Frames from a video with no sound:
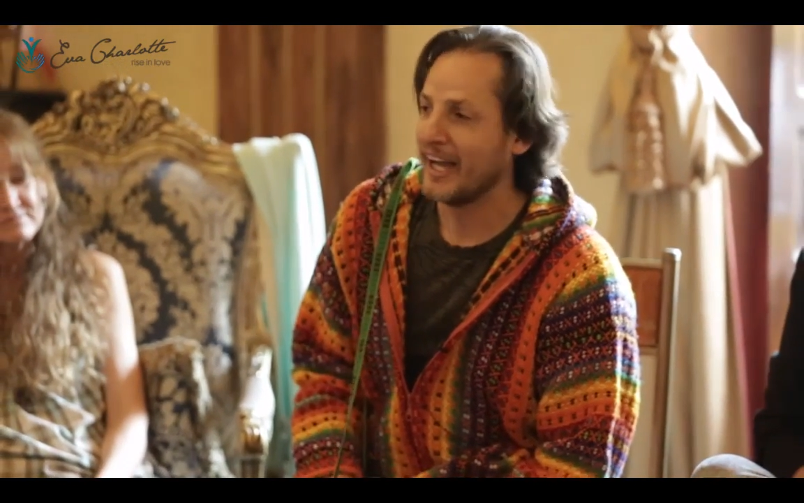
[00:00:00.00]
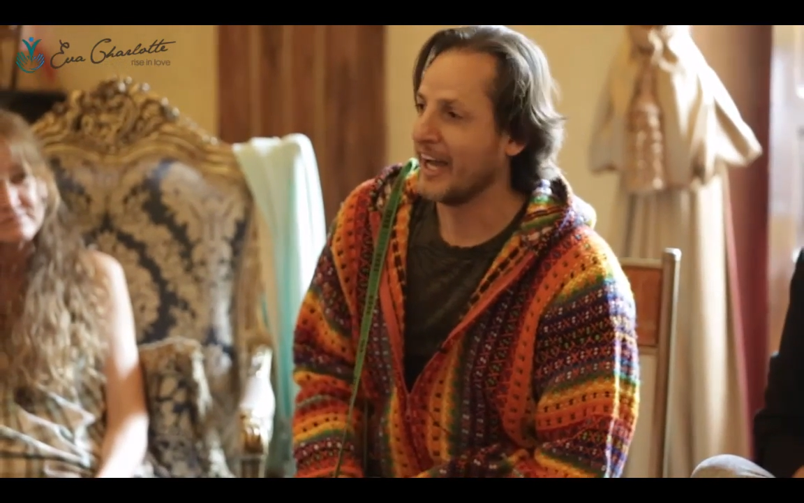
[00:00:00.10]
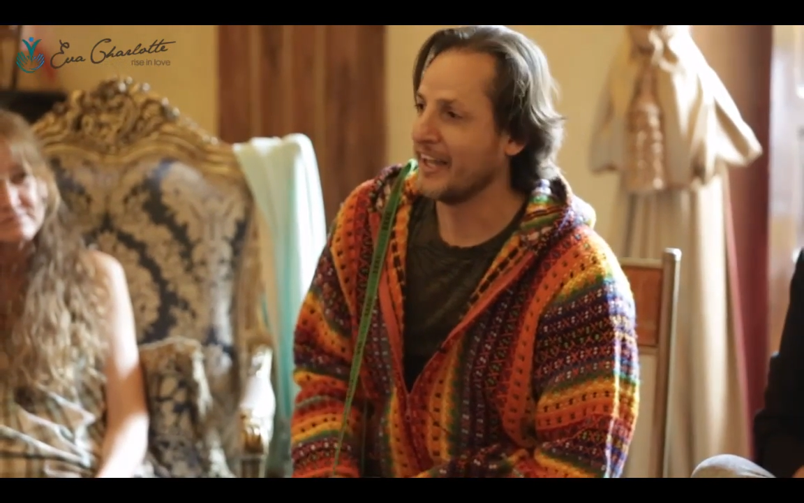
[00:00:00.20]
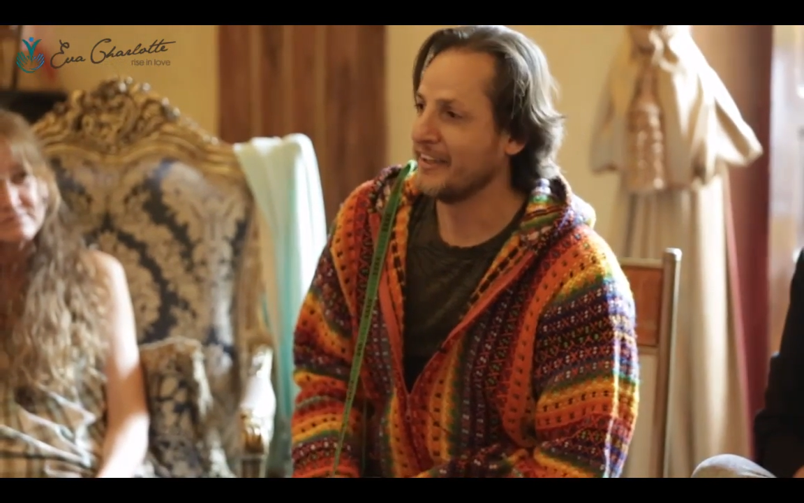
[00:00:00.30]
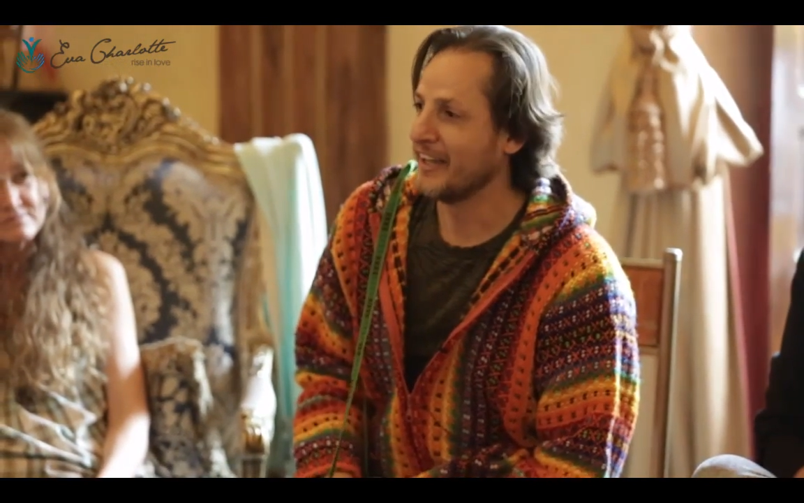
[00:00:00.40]

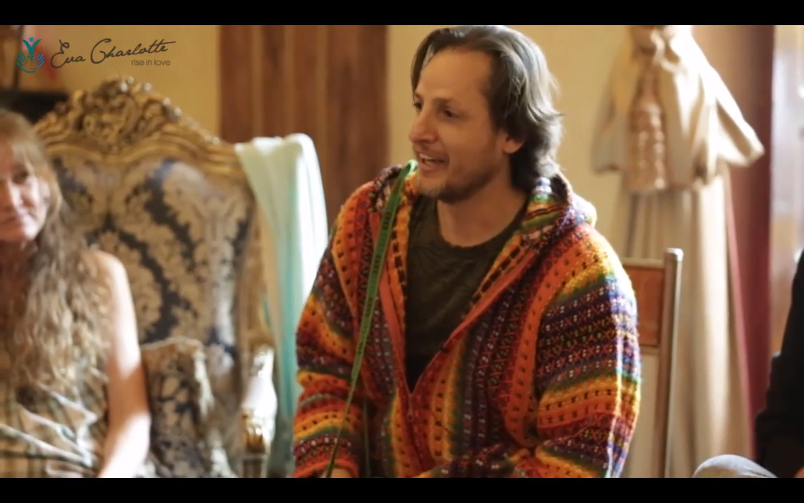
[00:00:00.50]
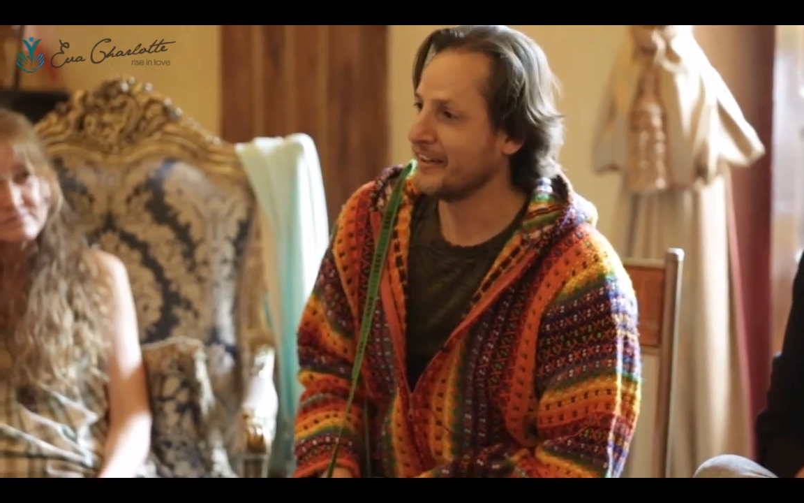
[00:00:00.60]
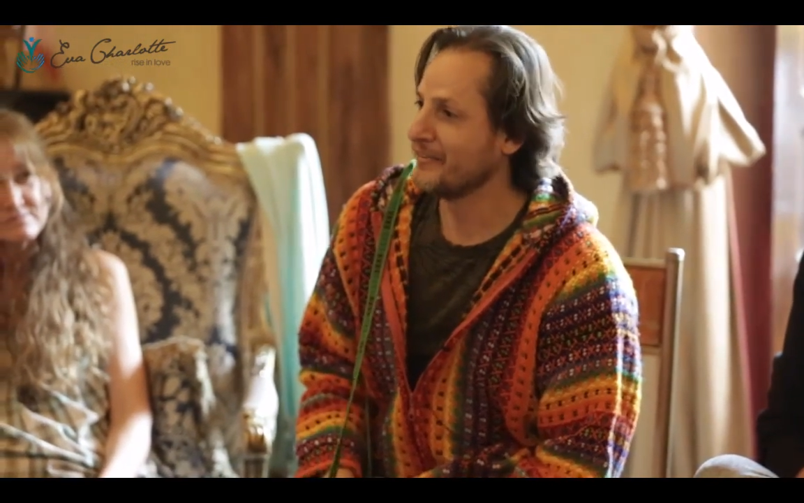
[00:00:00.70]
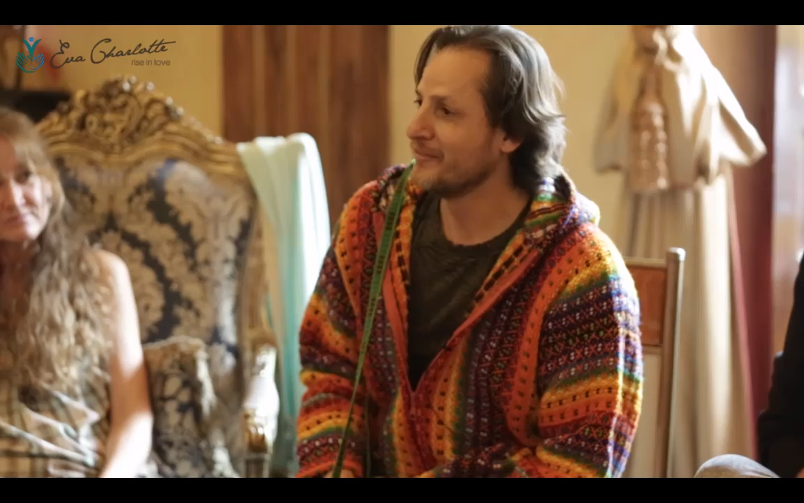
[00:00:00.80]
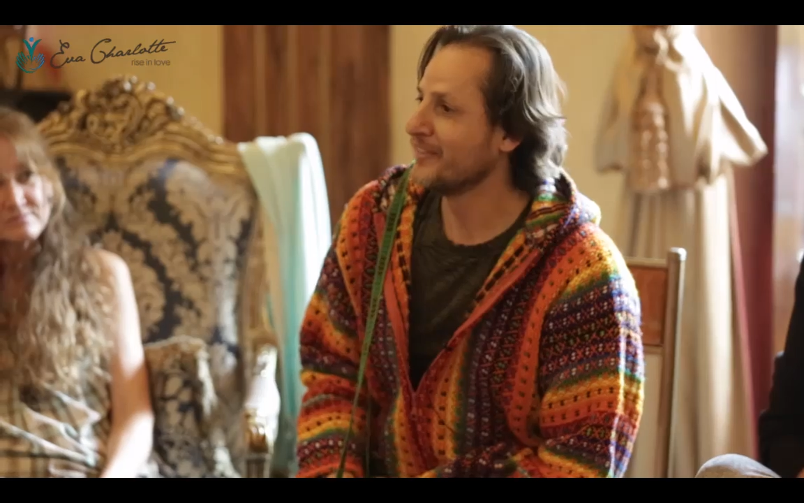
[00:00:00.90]
And
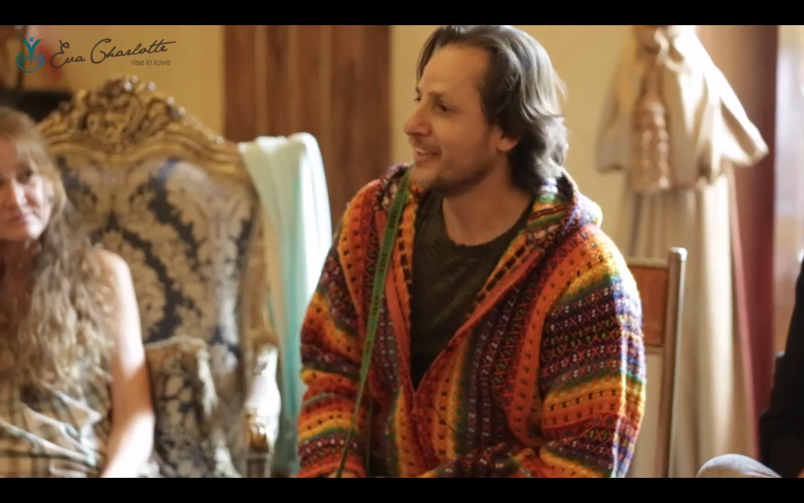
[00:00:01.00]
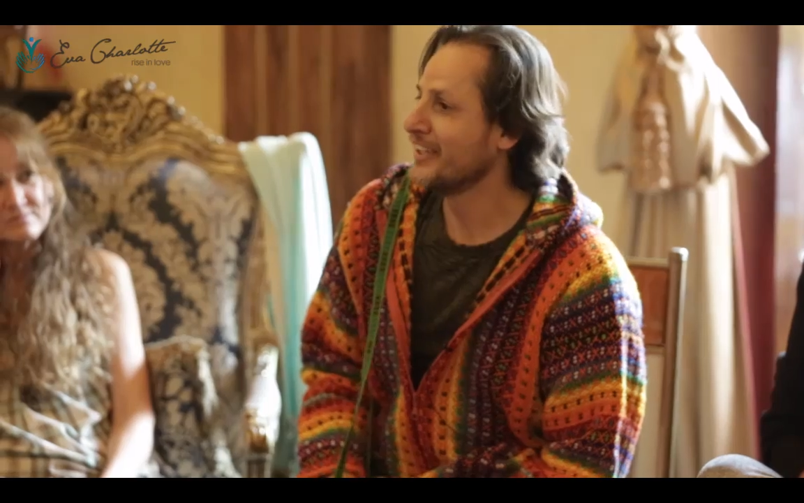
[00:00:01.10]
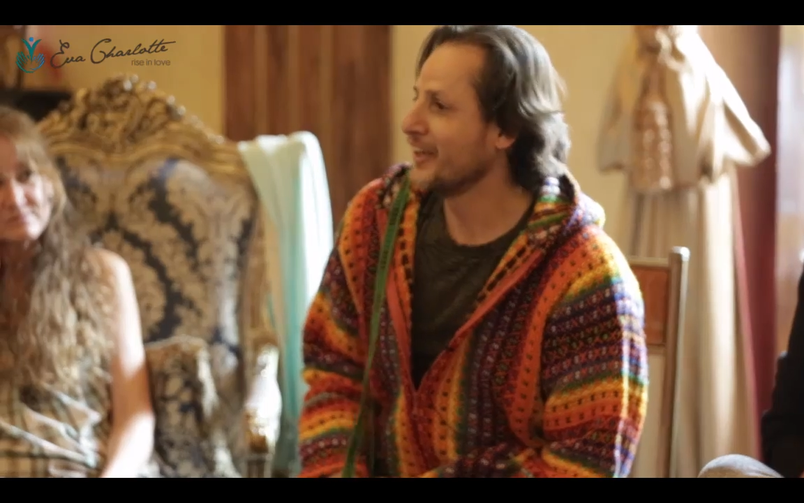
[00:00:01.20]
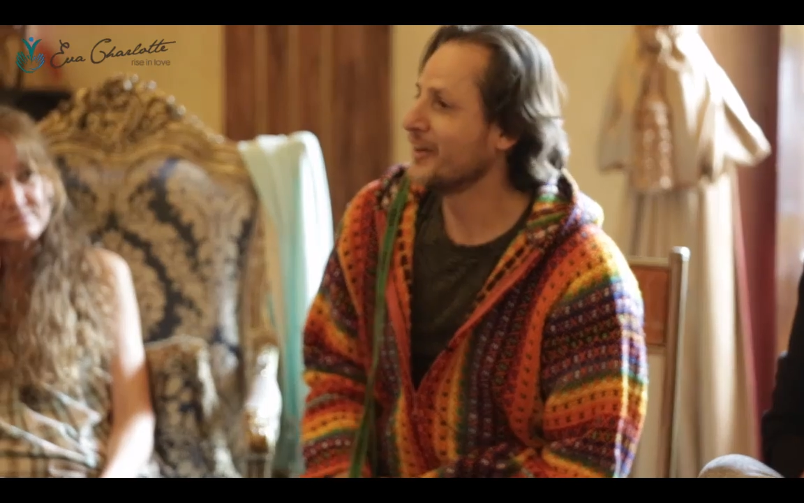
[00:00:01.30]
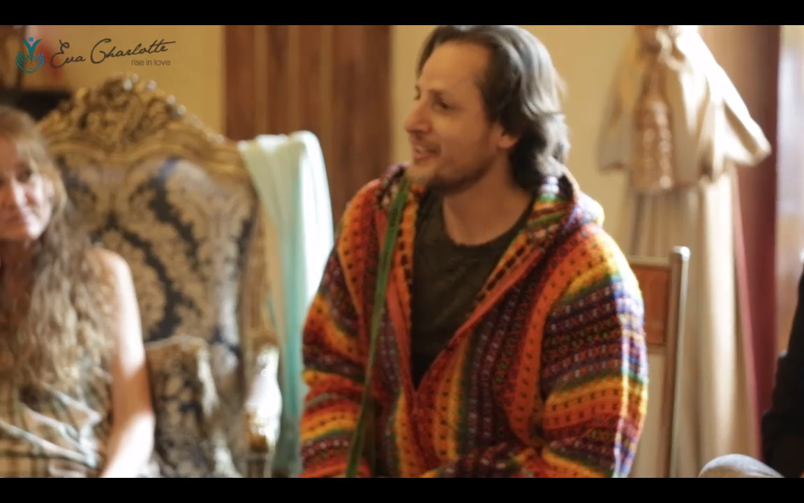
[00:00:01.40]
that,
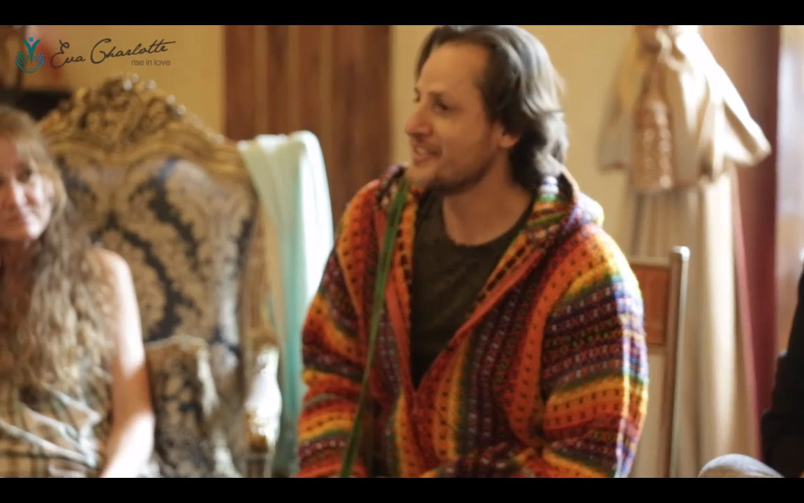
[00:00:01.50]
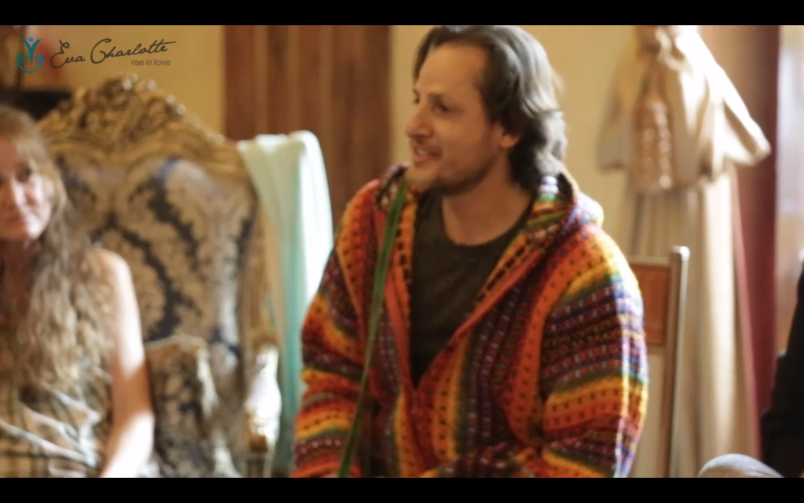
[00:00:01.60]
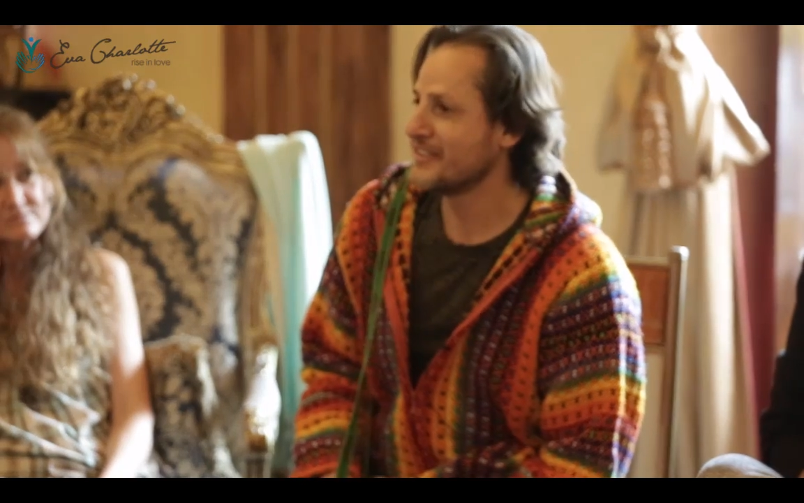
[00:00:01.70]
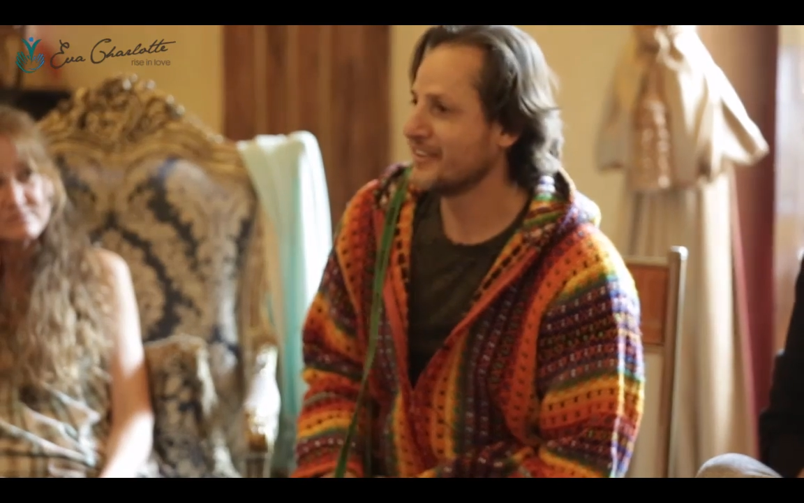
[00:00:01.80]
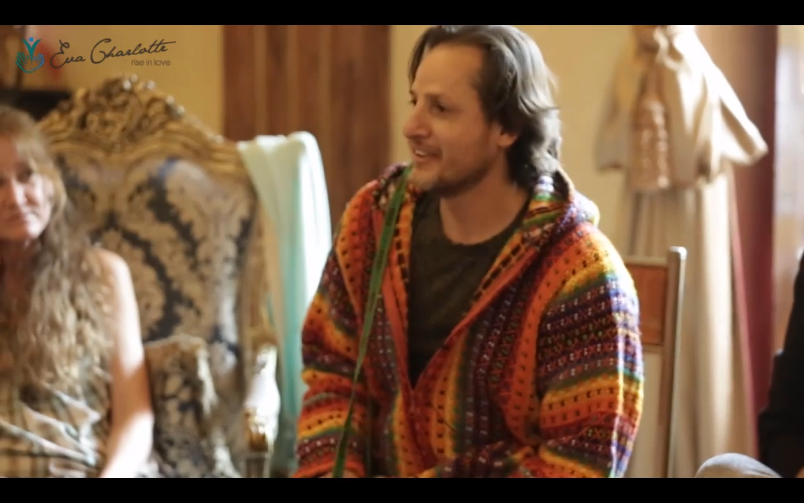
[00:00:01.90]
you know, it's